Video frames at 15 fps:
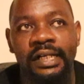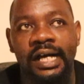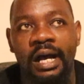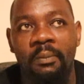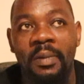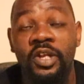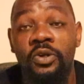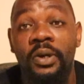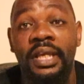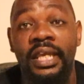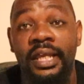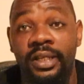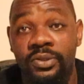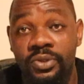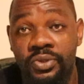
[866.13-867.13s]
I might not
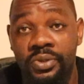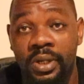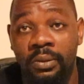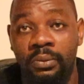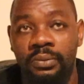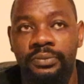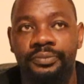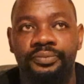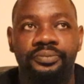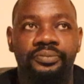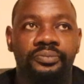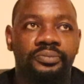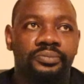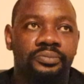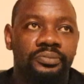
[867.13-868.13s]
get into trouble.
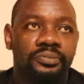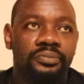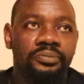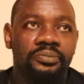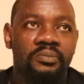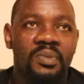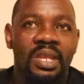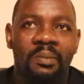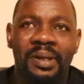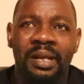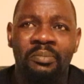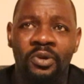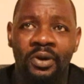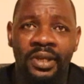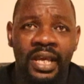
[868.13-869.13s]
But
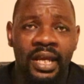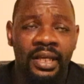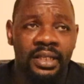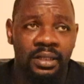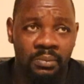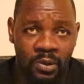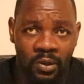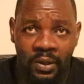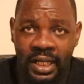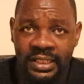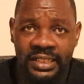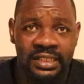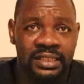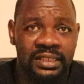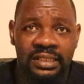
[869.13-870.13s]
I'm not young anymore. I
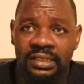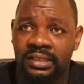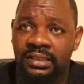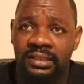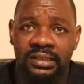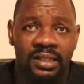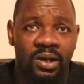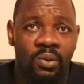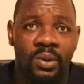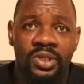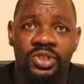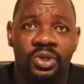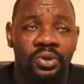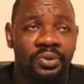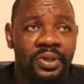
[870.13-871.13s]
just want
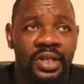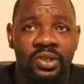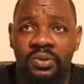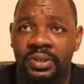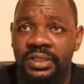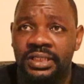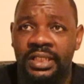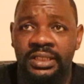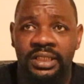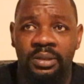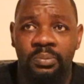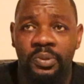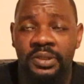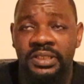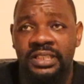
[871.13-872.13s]
to create content
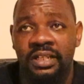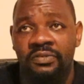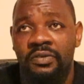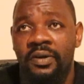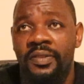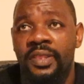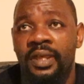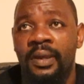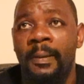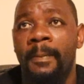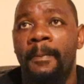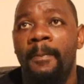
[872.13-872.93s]
and put stuff out there.